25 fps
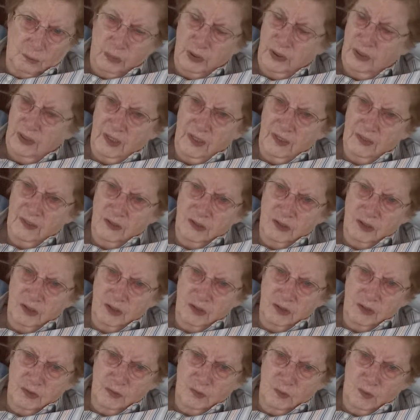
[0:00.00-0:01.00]
But that's
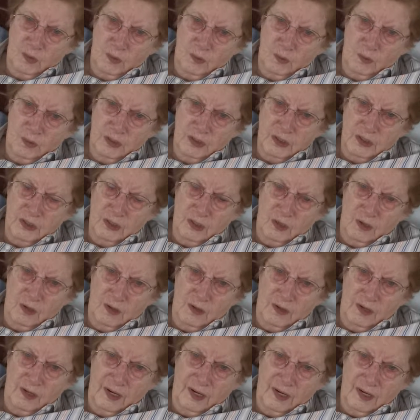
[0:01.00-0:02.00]
just where we
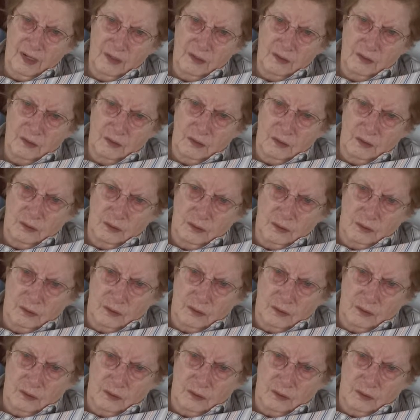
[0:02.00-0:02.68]
started out.